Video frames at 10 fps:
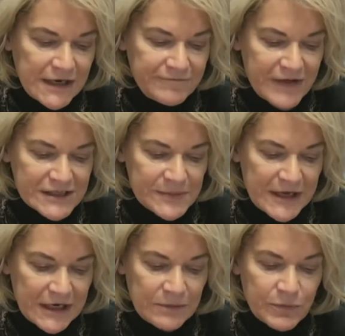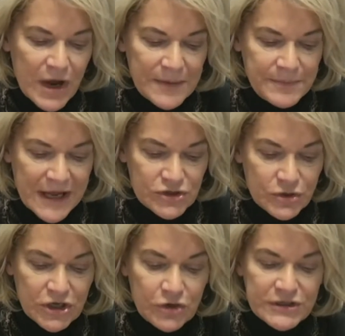investment in broadband
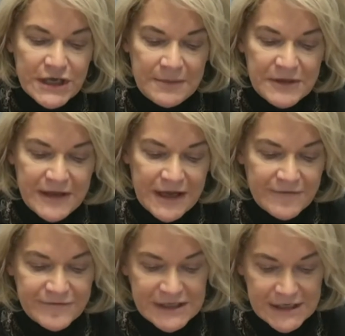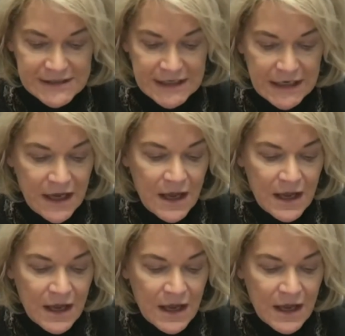during your time at the FCC.